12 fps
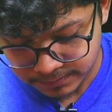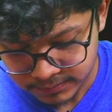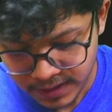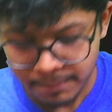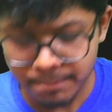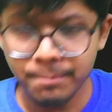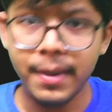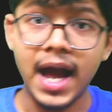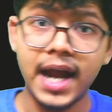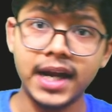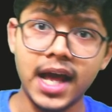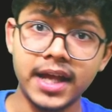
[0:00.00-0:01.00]

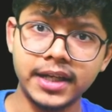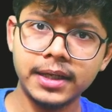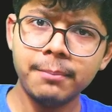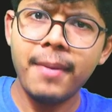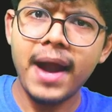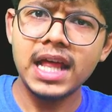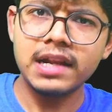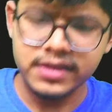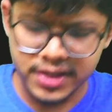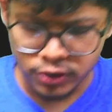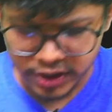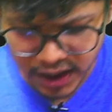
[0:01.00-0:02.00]
Bad array. Bad array will say,
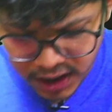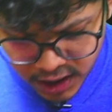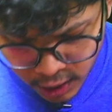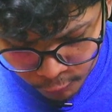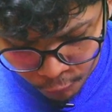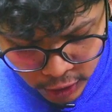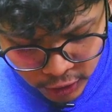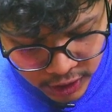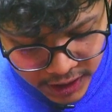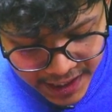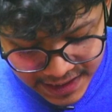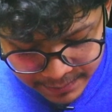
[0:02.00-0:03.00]
okay, what all
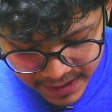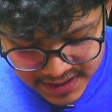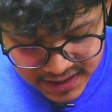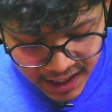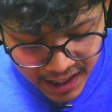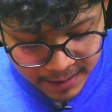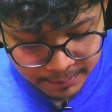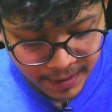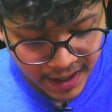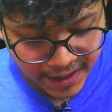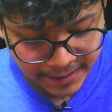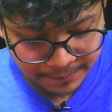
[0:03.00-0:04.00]
elements are
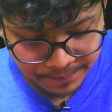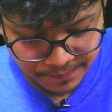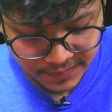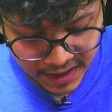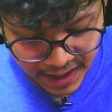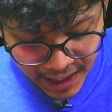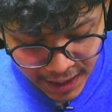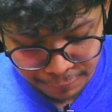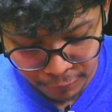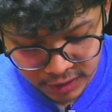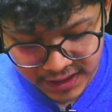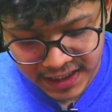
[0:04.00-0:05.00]
bad? And
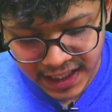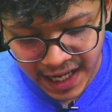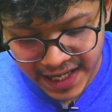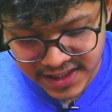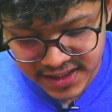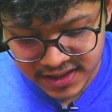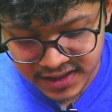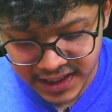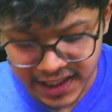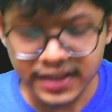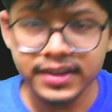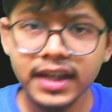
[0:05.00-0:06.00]
for that, I just
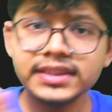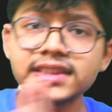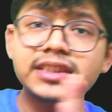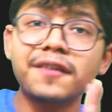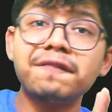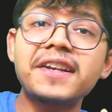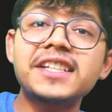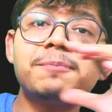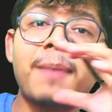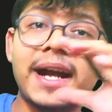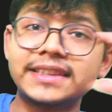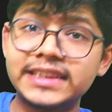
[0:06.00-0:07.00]
need the suffix
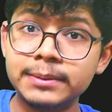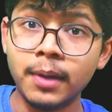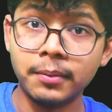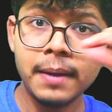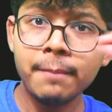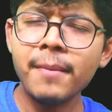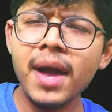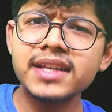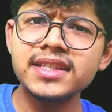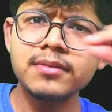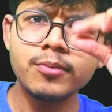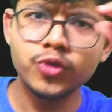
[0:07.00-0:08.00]
maximum.
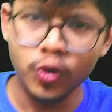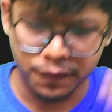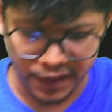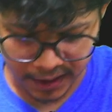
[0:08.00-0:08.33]
Maximum so far.